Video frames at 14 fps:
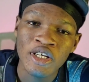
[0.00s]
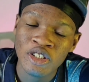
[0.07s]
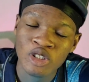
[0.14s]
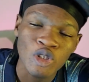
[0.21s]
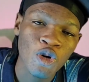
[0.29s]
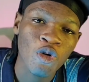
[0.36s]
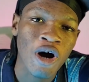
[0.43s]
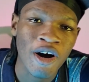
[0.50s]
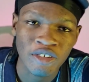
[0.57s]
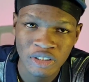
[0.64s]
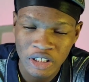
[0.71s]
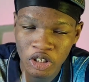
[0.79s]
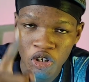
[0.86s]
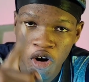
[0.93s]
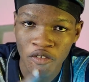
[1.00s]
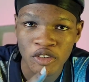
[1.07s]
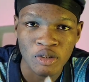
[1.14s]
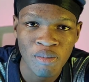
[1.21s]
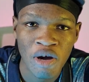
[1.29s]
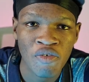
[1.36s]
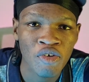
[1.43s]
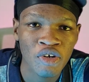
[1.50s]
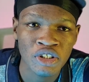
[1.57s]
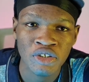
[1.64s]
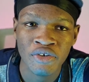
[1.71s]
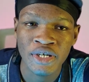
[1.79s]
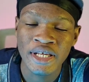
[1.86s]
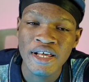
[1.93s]
so i'll take you off to my phone
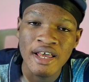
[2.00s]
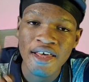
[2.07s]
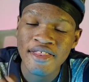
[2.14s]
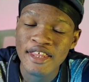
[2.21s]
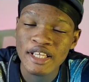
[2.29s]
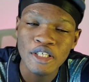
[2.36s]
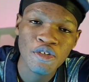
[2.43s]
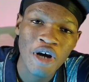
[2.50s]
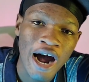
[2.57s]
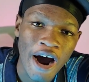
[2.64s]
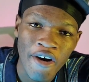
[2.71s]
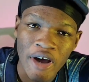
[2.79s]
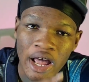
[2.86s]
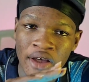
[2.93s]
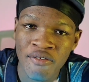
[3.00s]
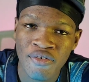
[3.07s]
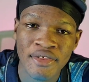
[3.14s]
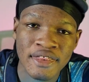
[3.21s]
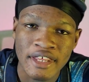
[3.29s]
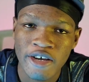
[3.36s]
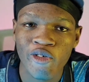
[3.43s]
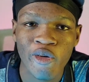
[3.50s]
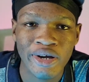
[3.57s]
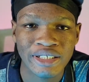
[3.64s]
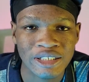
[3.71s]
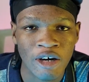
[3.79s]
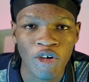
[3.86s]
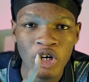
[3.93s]
screen teach you how everything
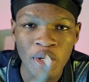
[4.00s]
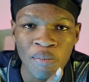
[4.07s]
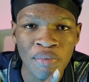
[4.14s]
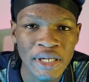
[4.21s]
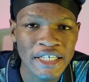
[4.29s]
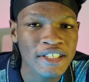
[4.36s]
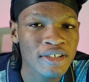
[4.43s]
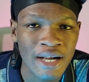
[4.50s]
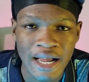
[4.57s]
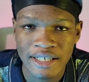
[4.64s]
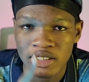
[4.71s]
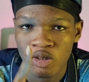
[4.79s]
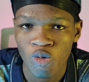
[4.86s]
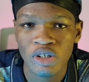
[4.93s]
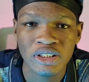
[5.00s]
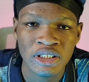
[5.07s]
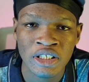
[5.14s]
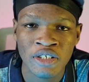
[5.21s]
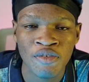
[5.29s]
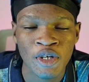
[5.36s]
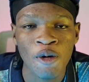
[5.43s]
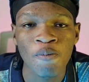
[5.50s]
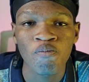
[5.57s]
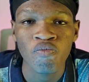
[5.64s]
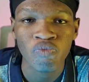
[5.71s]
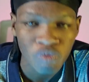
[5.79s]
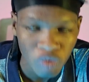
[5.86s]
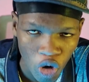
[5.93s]
works i only plead you guys watch this video
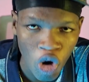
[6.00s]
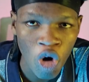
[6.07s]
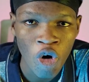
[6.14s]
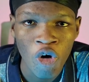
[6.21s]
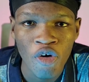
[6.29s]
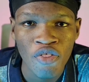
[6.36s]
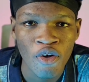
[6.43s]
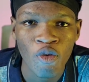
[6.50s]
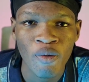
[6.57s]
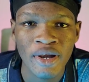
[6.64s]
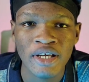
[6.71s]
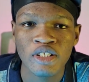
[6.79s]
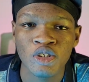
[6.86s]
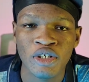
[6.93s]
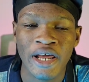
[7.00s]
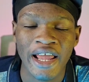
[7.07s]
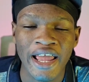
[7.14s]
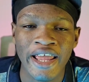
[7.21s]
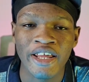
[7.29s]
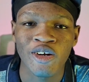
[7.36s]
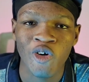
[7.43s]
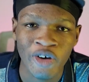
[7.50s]
all the way to the end.